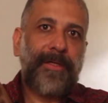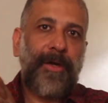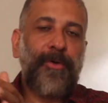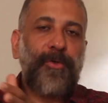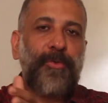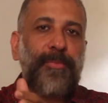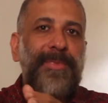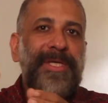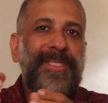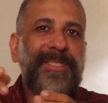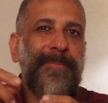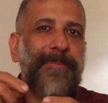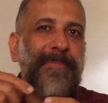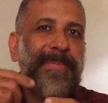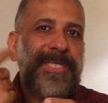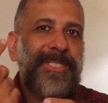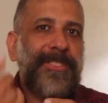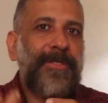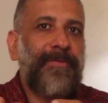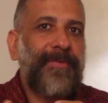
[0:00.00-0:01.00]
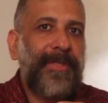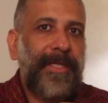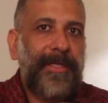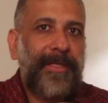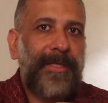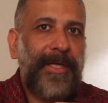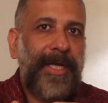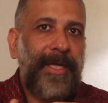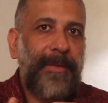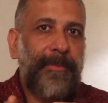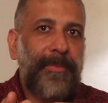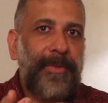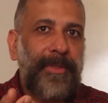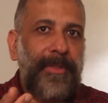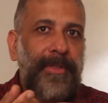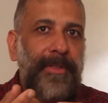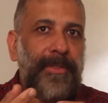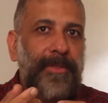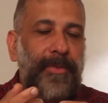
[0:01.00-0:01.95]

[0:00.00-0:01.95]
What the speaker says: How to make the best of that time.